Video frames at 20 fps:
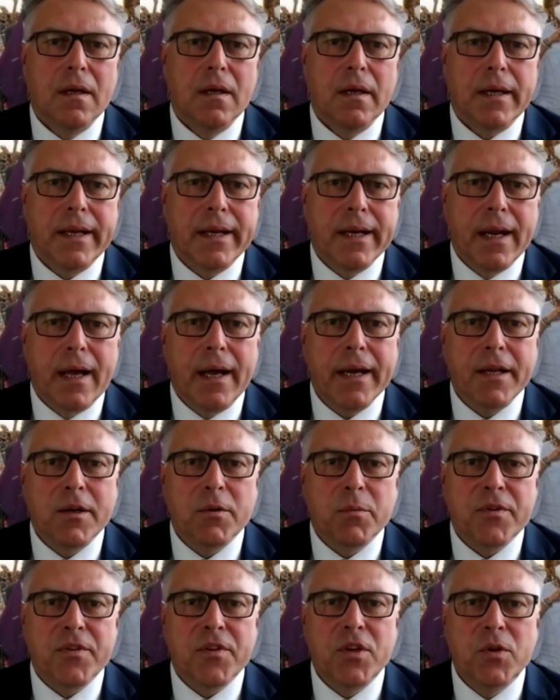In line
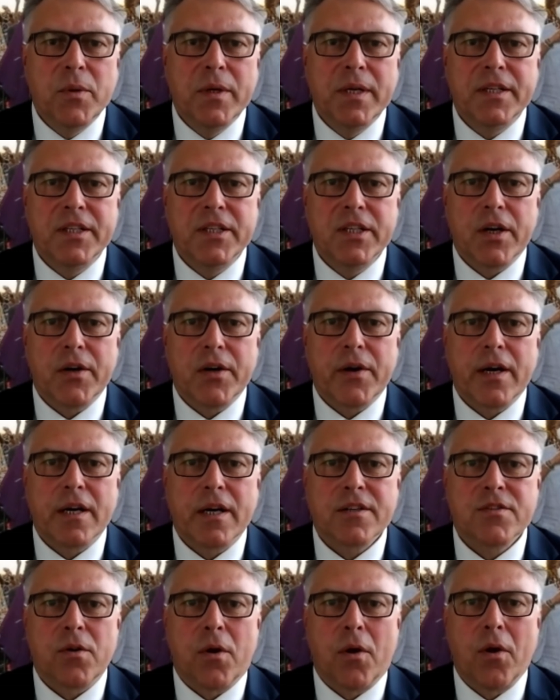with
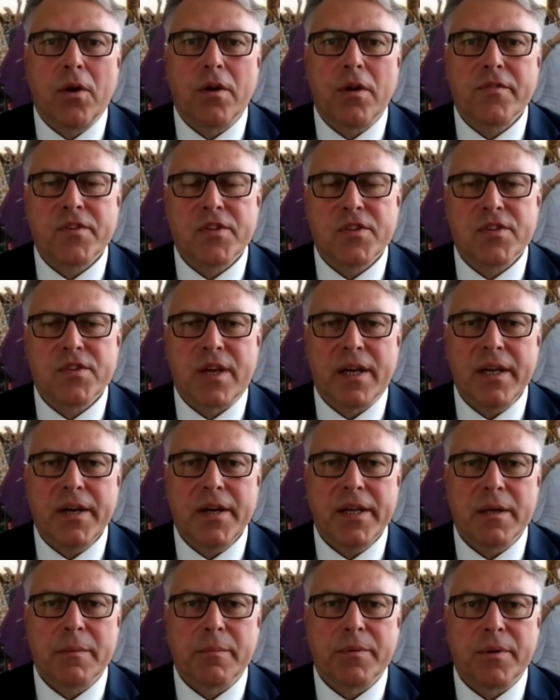UNDRR's all of
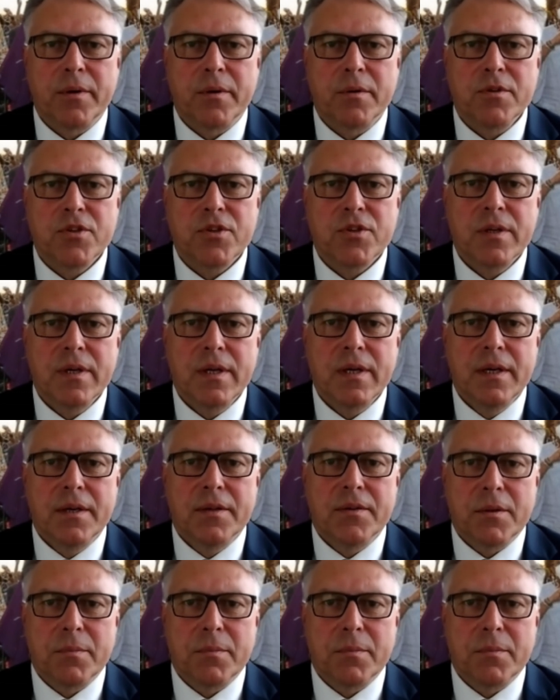society approach, the